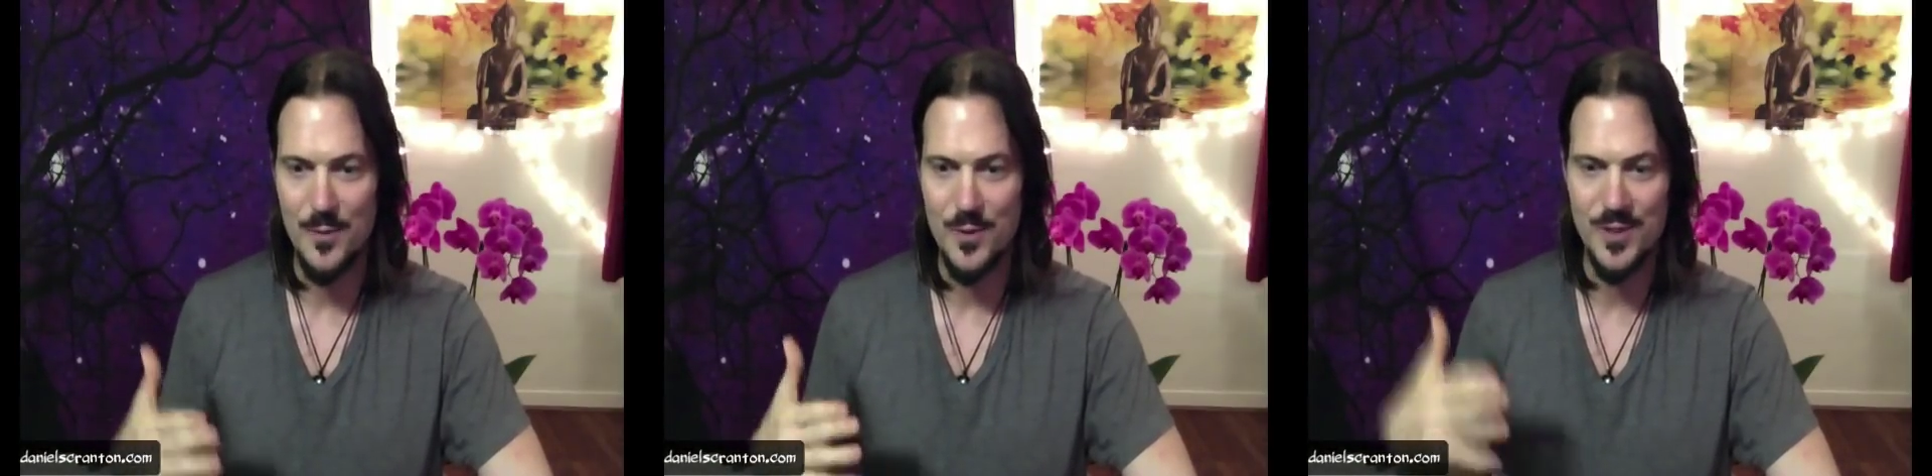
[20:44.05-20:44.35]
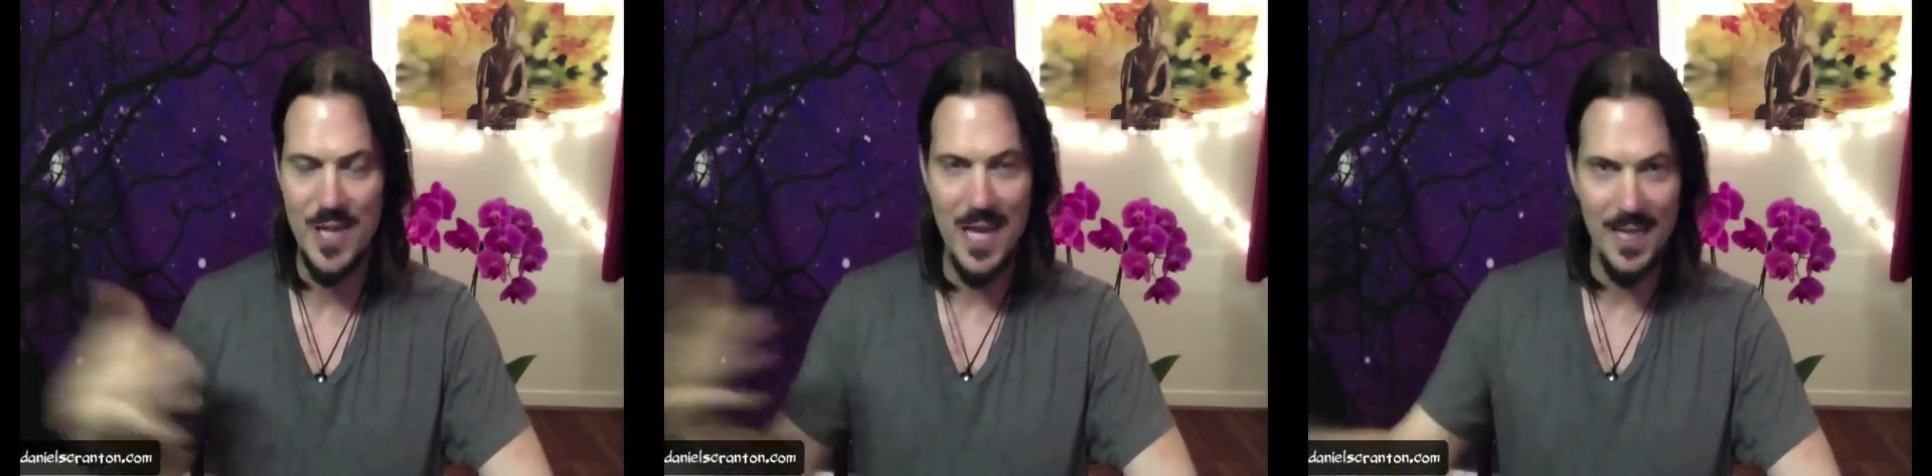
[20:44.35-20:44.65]

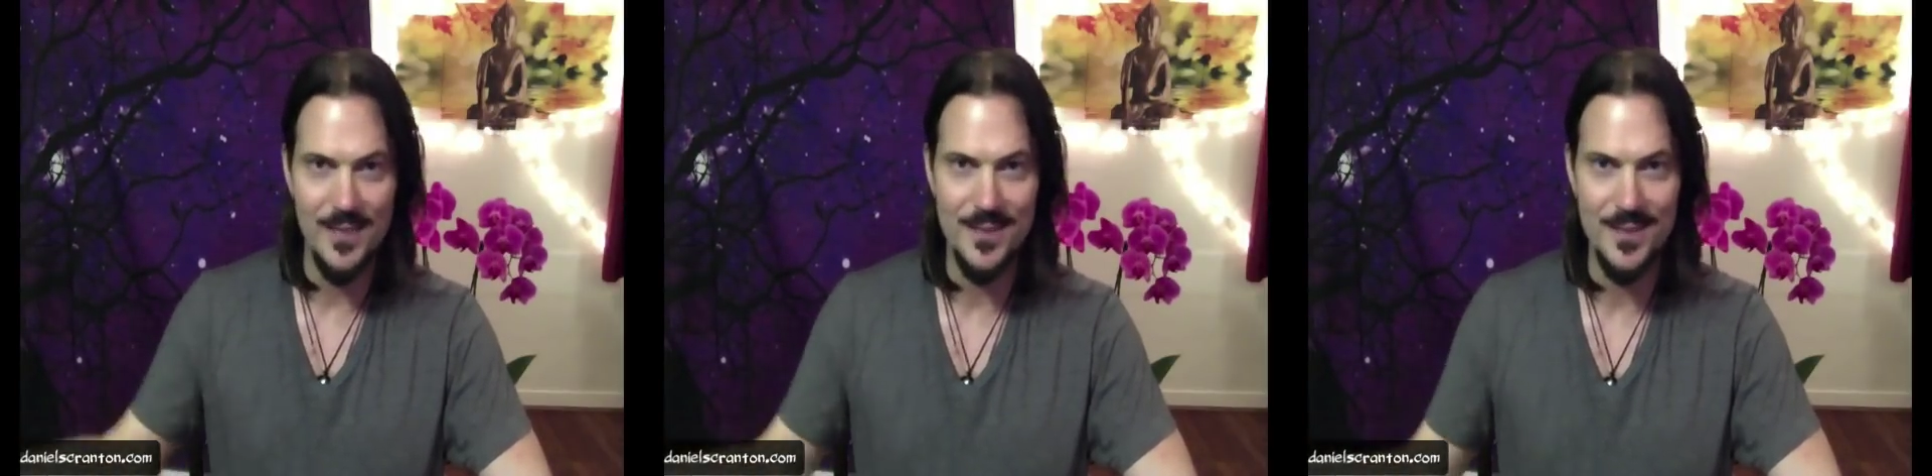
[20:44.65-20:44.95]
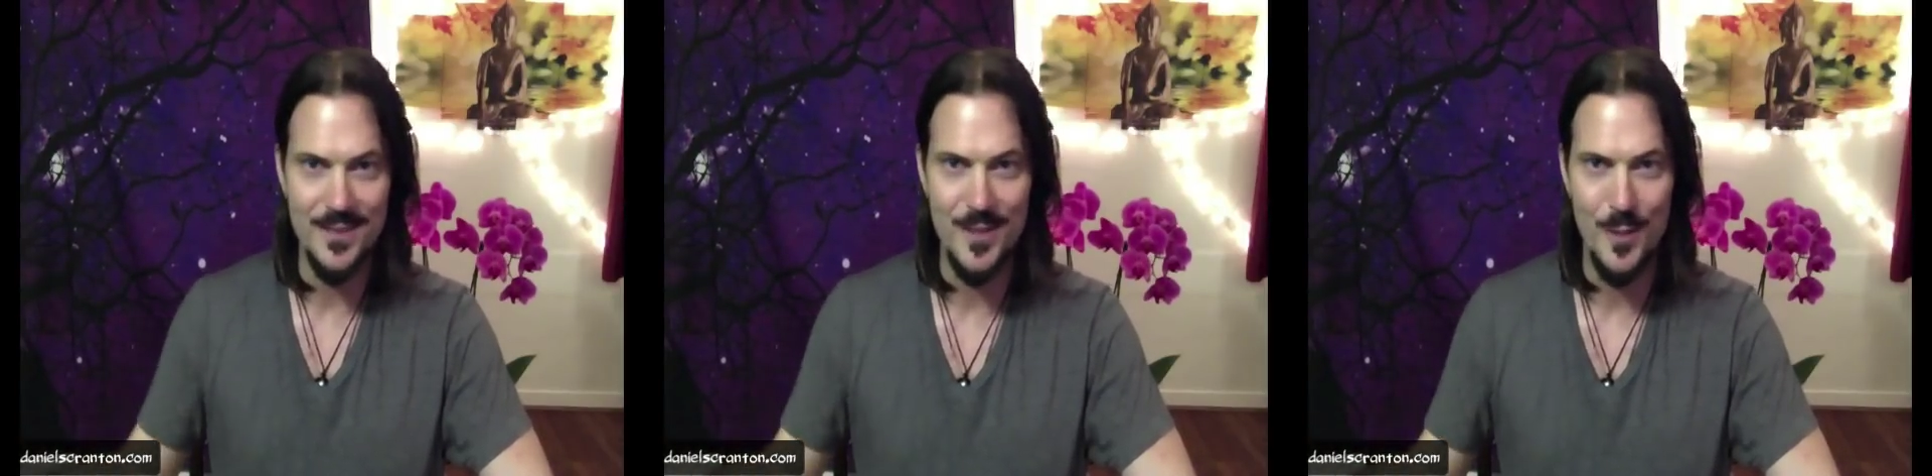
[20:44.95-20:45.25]
science,
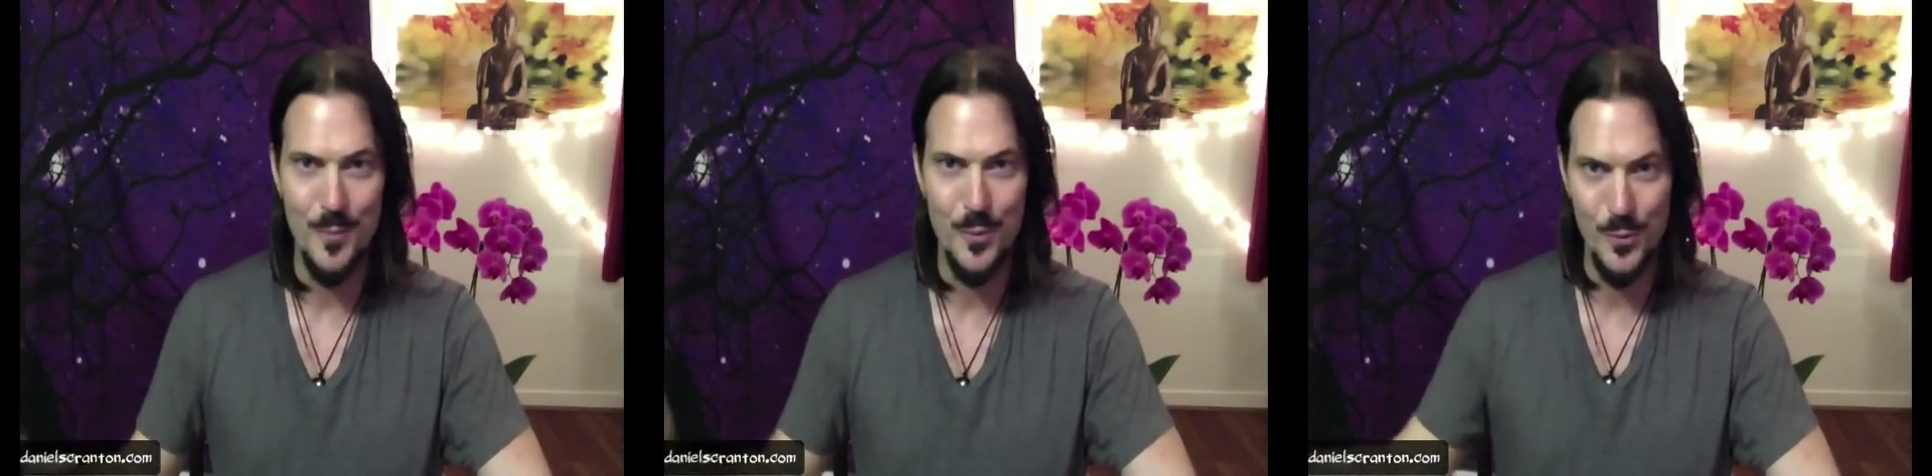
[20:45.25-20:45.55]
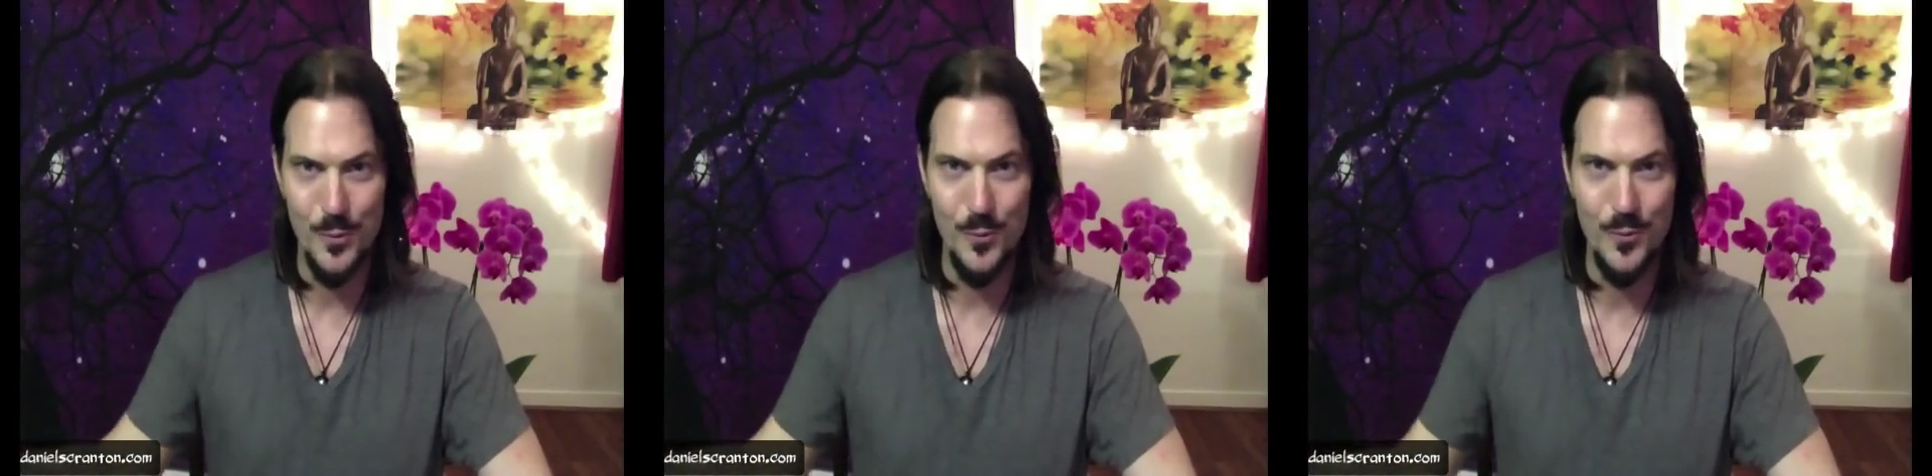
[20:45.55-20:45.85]
it's not
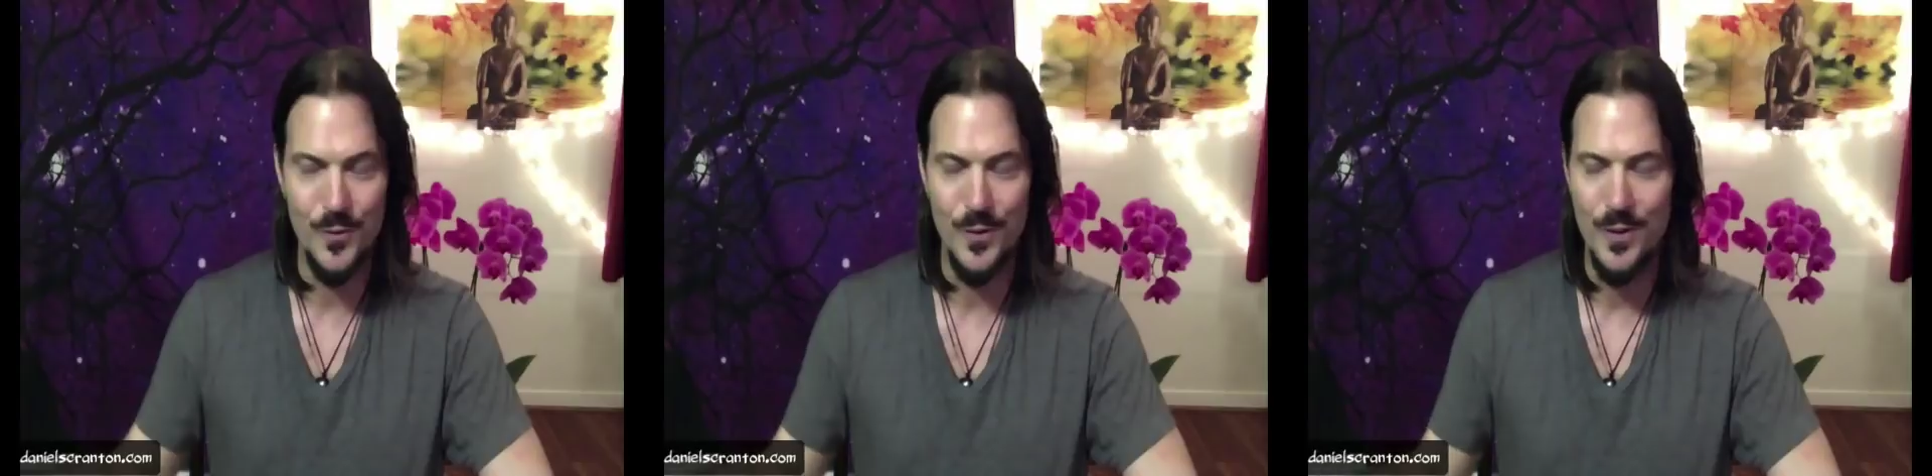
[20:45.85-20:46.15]
proof.